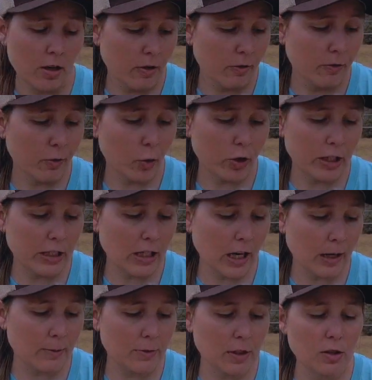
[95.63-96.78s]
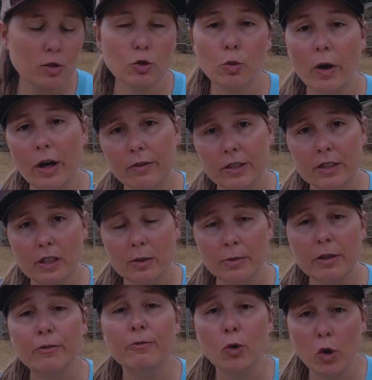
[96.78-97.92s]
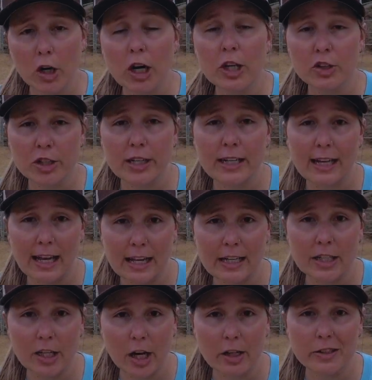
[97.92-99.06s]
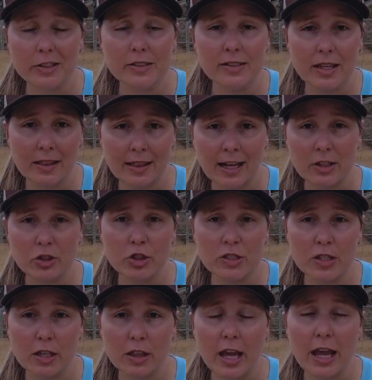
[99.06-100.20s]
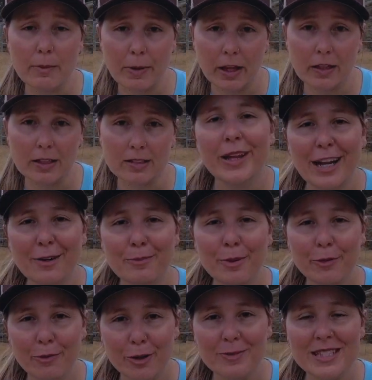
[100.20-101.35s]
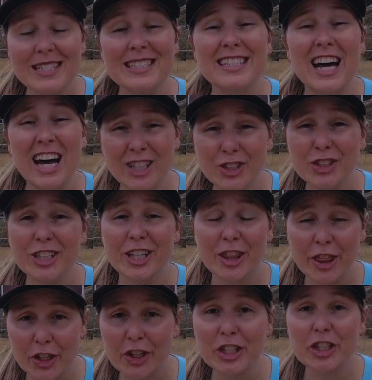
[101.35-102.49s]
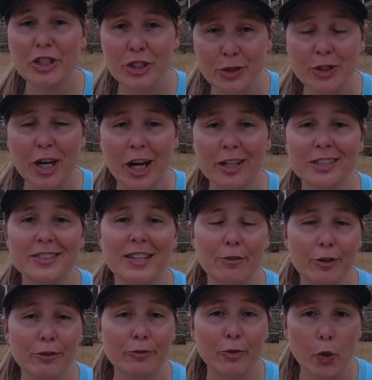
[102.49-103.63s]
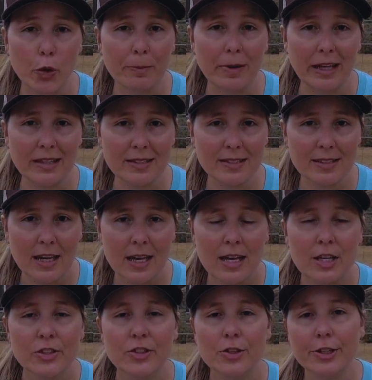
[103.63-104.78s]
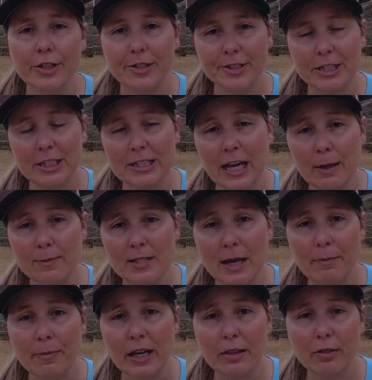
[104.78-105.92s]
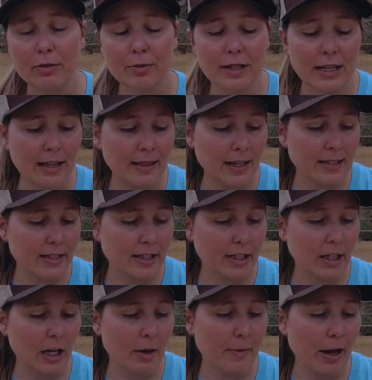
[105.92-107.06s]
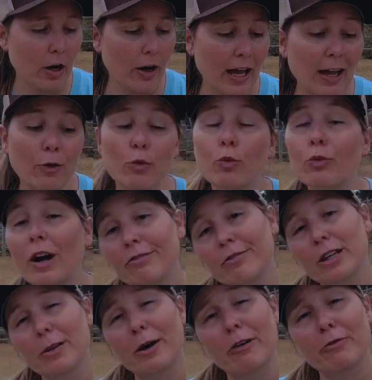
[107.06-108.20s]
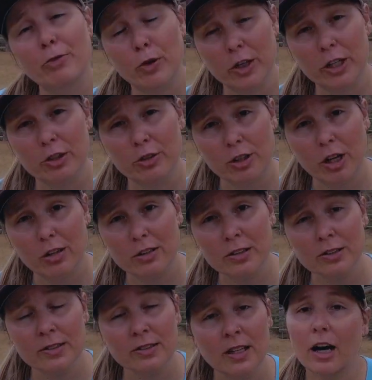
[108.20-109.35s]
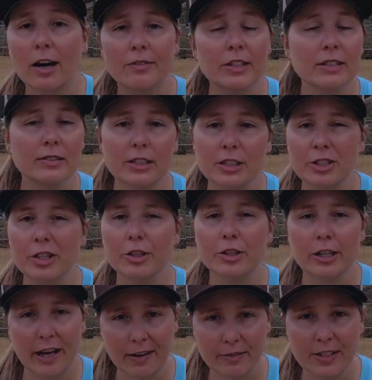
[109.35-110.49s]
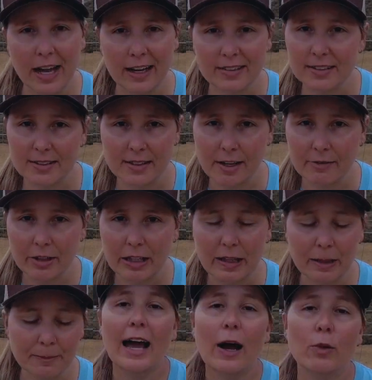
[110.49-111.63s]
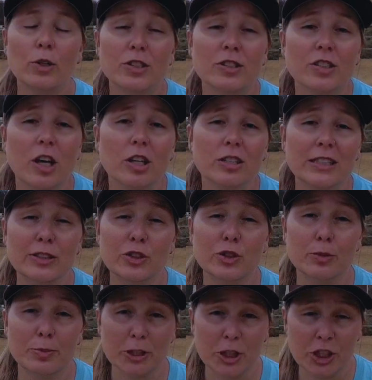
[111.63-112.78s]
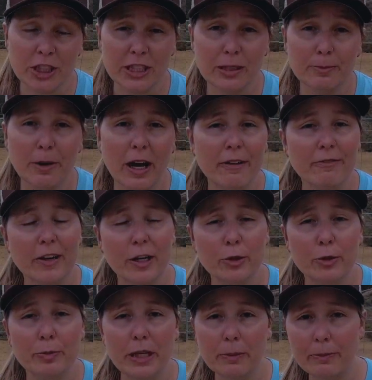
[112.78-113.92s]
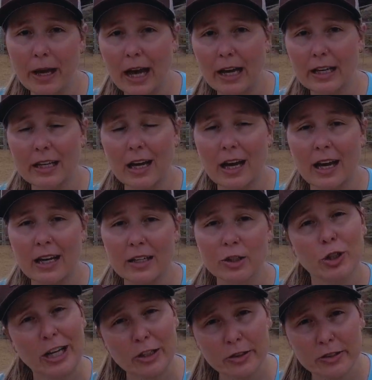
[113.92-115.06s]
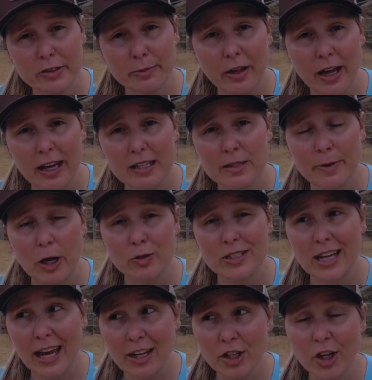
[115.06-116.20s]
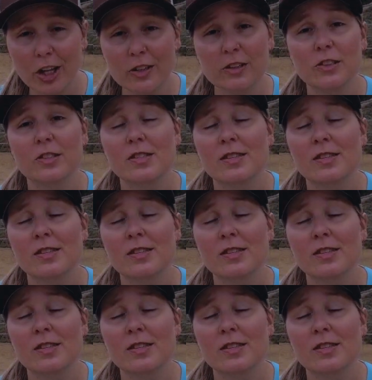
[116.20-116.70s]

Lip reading: 40 times 12 is going to be $480, and that's just on the hay pellet. Platinum Performance is $132 every 4 months. So you're going to times that by 3, and that's going to come out at roughly about $400. Obviously, you know you're going to have taxes and everything. Our salt is super cheap. I found a big bag at Tractor Supply. It's about $10